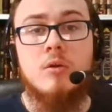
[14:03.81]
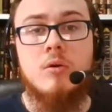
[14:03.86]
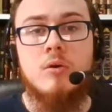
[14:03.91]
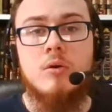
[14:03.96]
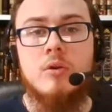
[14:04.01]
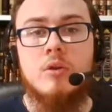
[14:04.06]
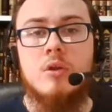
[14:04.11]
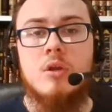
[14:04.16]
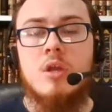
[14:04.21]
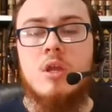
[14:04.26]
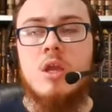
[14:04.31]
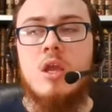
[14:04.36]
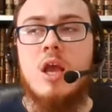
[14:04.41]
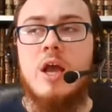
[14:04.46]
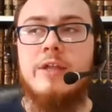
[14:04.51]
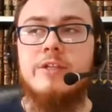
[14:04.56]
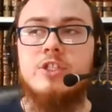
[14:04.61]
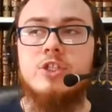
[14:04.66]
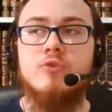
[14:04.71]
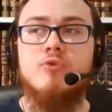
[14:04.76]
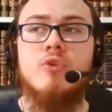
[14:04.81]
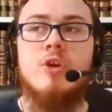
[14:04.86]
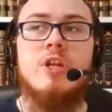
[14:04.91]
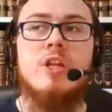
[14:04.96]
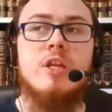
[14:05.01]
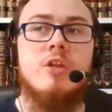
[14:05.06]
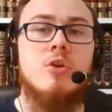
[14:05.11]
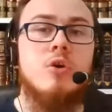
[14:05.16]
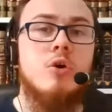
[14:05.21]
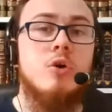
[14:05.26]
alone, and to
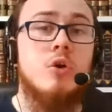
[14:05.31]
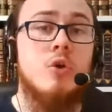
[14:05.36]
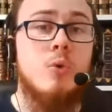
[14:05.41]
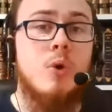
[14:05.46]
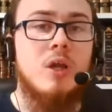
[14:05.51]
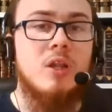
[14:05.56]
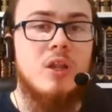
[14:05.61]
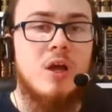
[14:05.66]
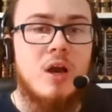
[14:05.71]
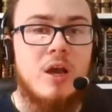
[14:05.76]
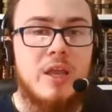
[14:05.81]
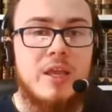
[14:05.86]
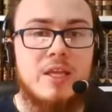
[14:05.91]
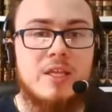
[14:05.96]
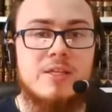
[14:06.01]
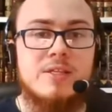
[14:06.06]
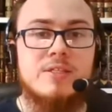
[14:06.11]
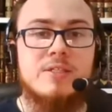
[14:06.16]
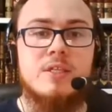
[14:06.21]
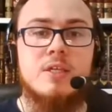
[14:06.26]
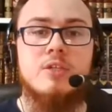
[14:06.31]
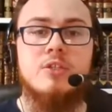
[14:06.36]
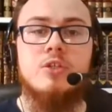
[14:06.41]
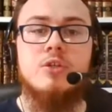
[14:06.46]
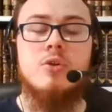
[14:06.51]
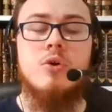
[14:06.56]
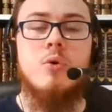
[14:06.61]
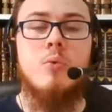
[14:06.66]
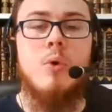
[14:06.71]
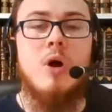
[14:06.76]
really know who Allah is, and
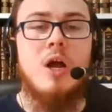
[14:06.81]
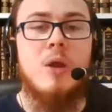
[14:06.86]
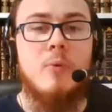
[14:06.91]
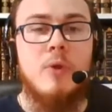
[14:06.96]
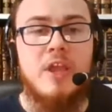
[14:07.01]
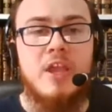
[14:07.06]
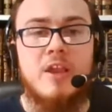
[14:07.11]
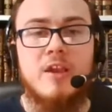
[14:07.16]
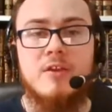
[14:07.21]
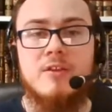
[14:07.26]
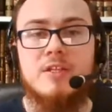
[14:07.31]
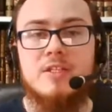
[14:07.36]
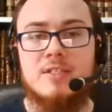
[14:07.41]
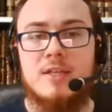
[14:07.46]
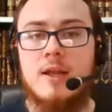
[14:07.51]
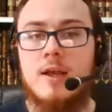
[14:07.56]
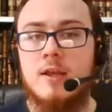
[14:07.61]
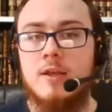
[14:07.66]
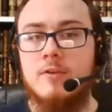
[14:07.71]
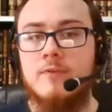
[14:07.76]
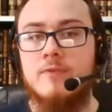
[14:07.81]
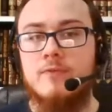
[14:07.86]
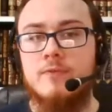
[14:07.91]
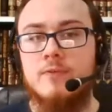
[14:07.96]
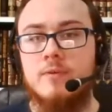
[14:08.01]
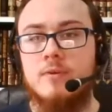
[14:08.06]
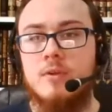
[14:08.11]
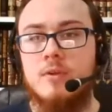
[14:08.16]
to know why we're here in this life,